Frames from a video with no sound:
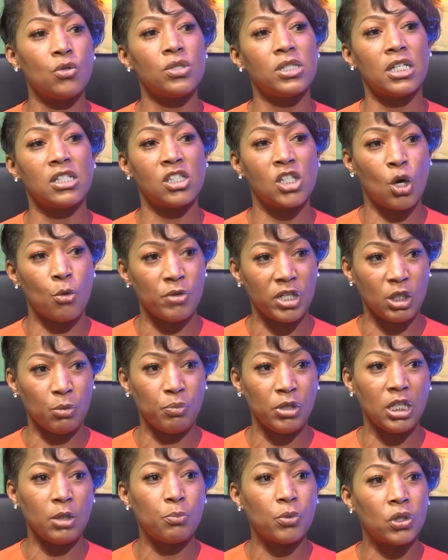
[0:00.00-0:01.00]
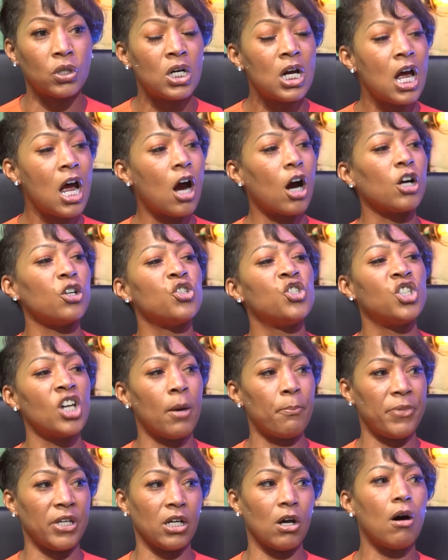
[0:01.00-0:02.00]
is that so many people are
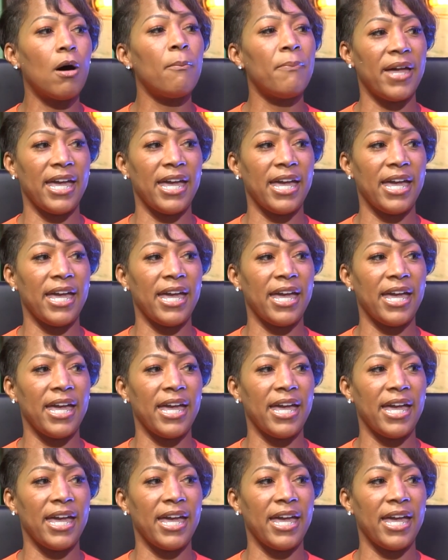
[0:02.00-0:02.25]
jumping on